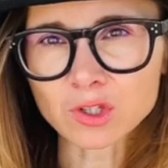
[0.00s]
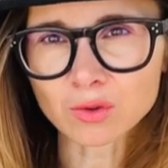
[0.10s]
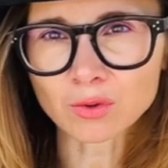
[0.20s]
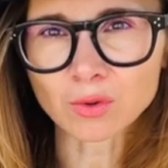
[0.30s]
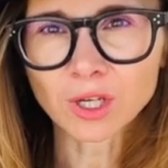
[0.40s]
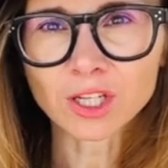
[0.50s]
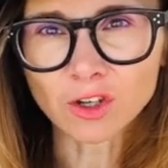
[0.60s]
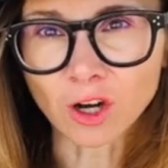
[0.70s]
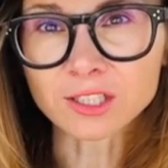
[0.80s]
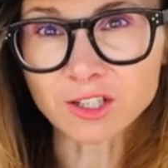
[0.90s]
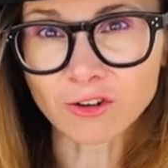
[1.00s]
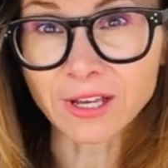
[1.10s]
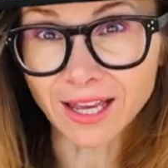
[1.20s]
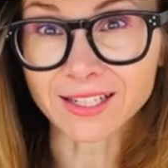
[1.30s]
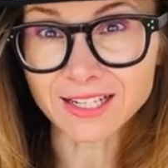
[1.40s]
to not
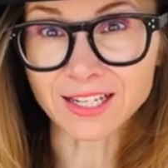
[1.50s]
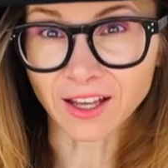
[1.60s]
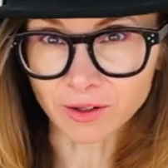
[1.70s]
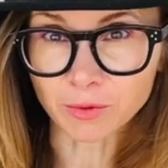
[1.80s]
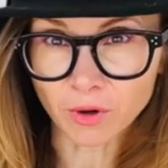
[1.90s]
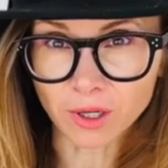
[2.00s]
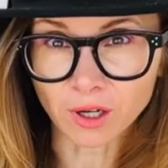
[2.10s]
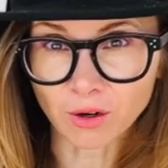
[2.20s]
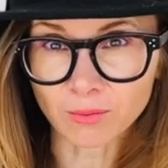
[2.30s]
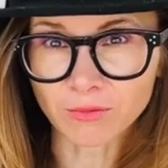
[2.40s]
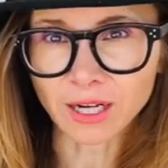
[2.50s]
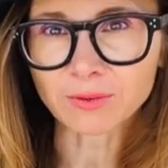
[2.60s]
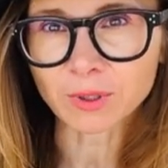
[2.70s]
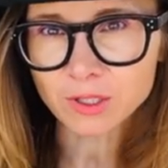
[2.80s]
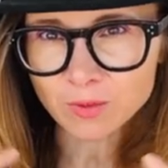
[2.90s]
create another broken home,
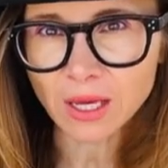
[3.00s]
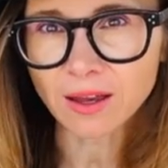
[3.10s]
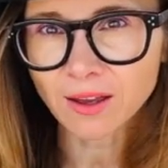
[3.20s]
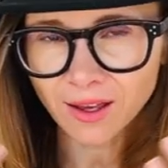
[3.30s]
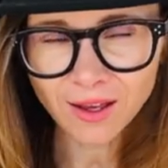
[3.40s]
right? Because we